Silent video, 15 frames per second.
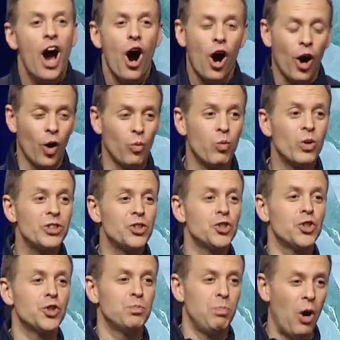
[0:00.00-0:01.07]
Our
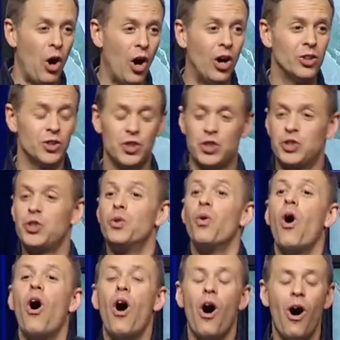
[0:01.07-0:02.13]
response to
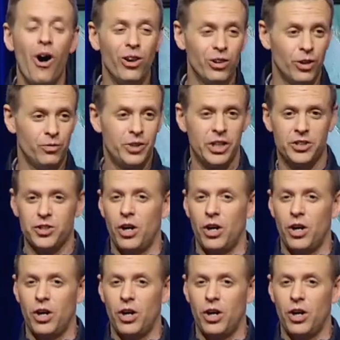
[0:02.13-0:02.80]
all of this,